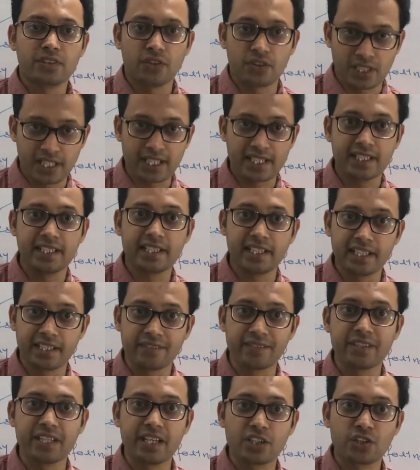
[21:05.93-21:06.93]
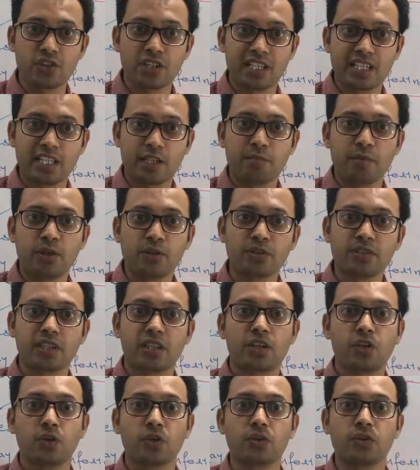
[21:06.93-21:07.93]
or currently we are talking about the
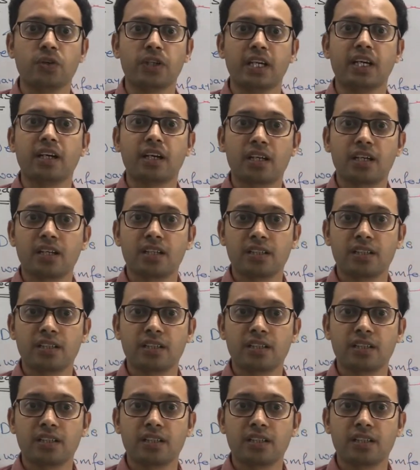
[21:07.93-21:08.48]
corona.